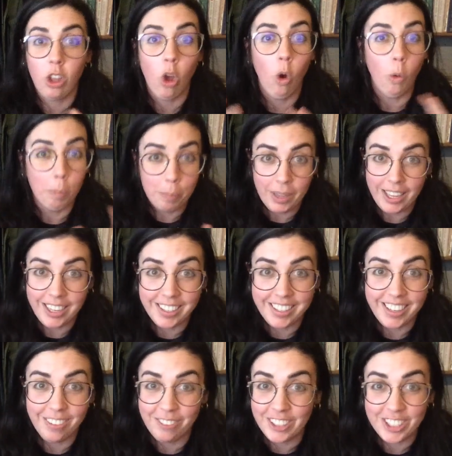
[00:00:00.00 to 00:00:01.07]
open,
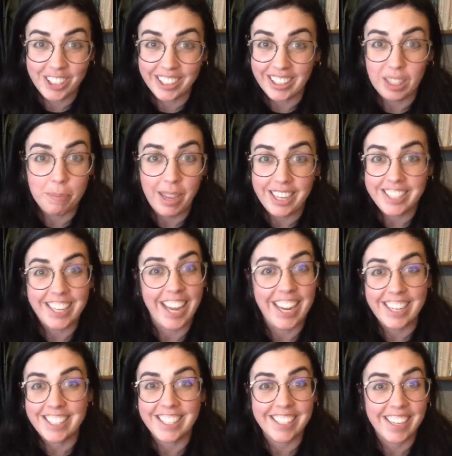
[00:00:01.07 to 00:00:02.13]
efficiently
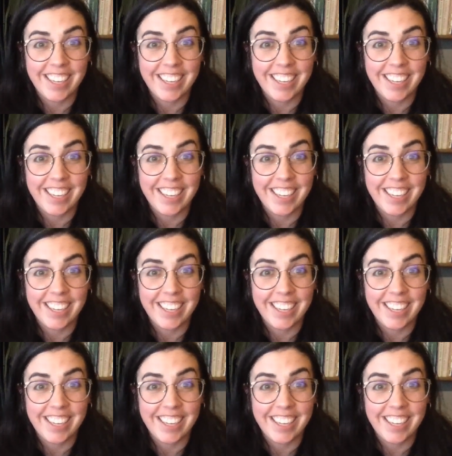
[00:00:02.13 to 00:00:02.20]
maintained,